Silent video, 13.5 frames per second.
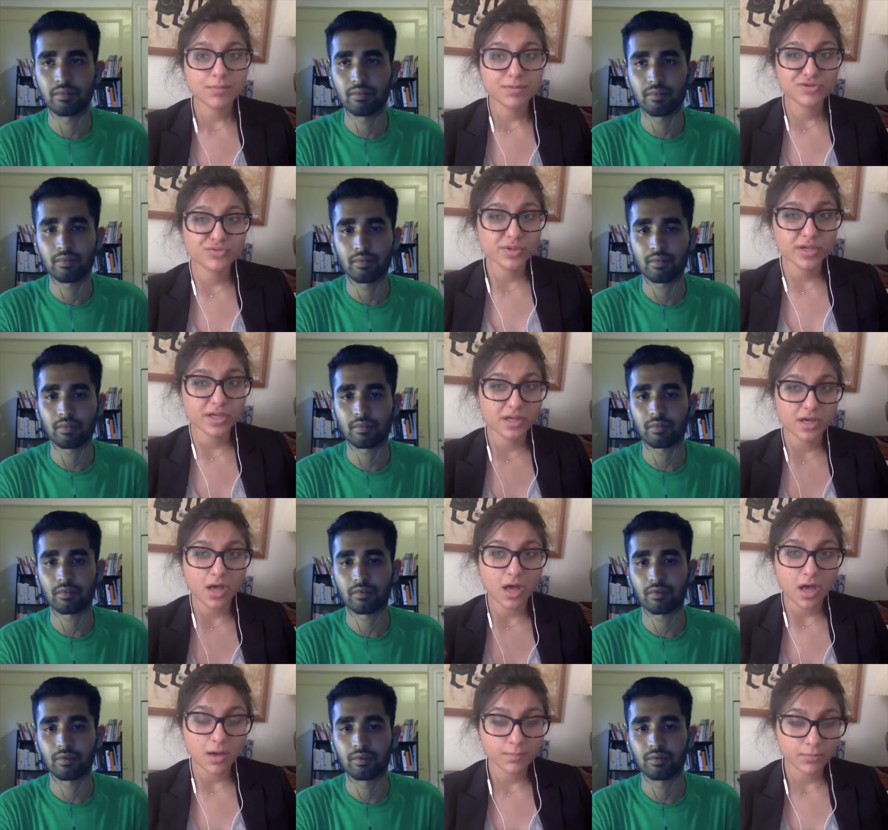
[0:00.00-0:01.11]
Speaker 1: but do it in a
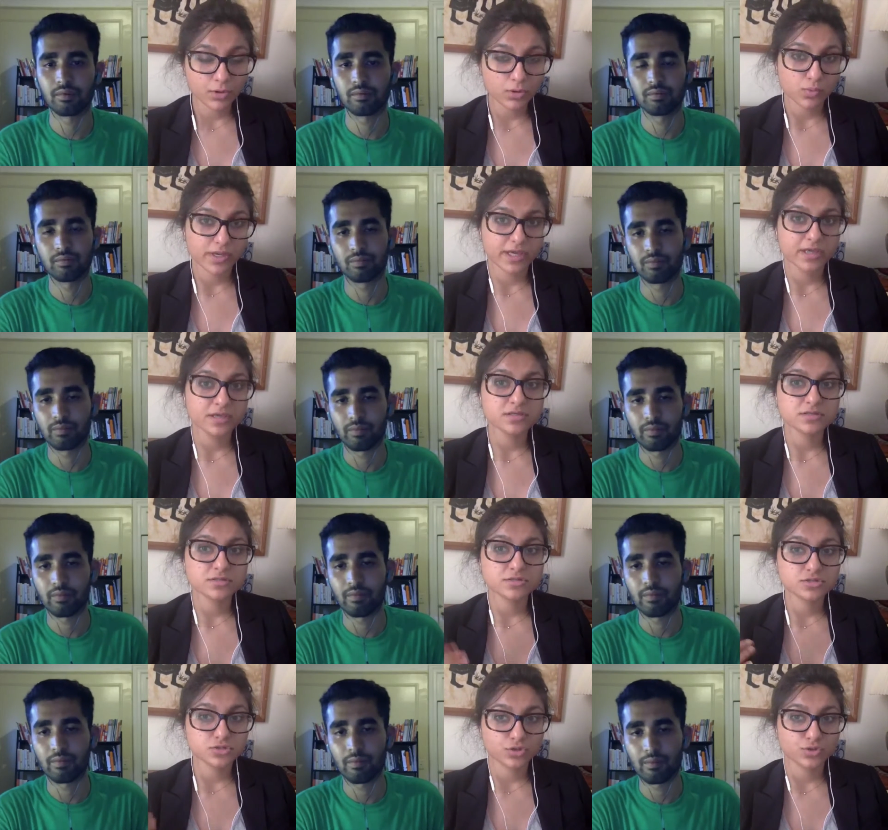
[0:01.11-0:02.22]
humble way.
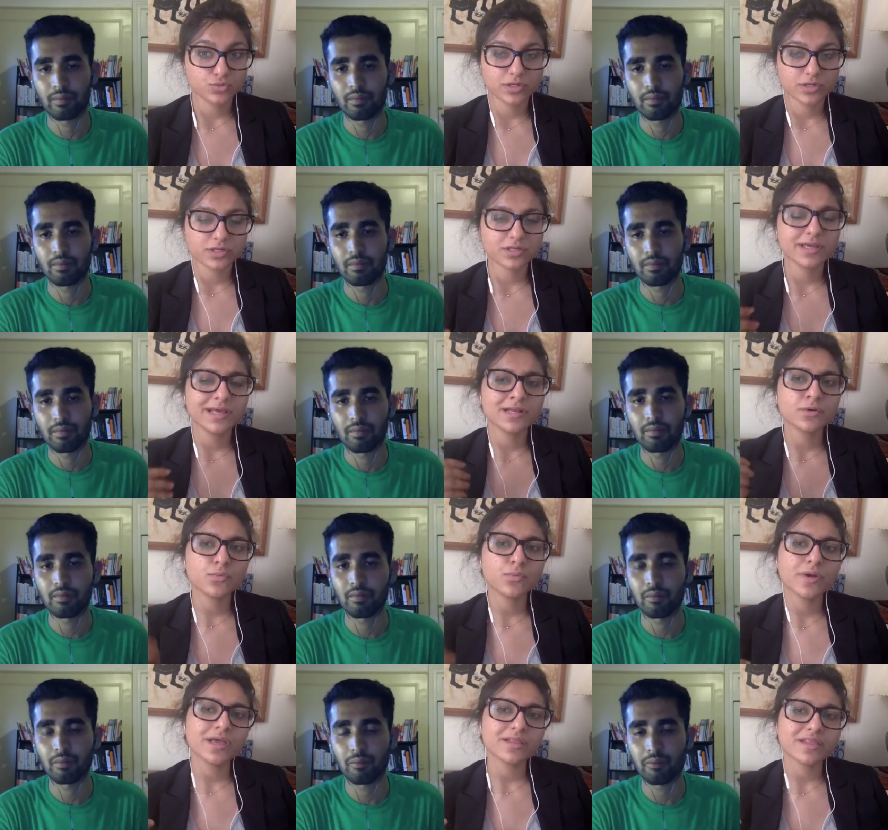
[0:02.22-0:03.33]
So you, in a
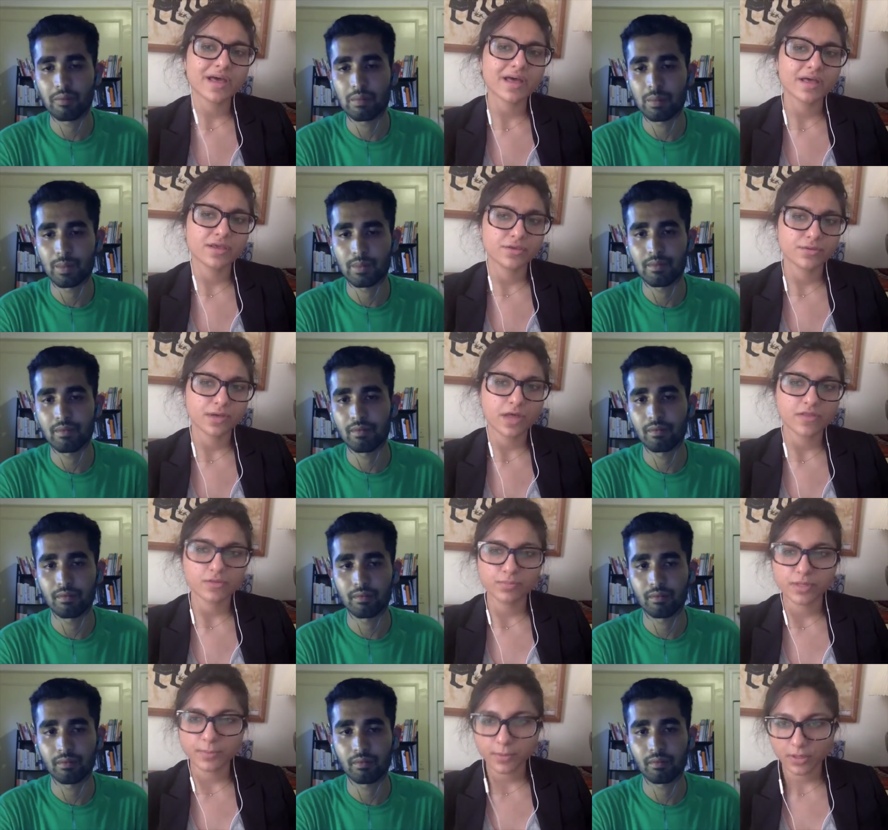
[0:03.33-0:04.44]
way that other
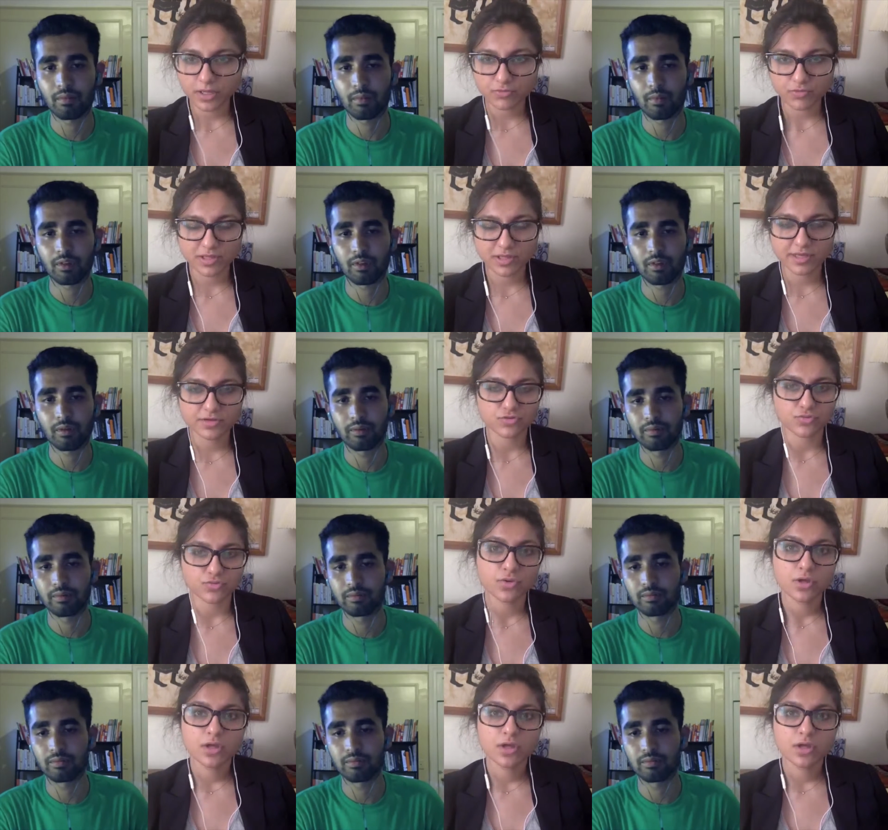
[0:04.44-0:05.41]
people can relate to.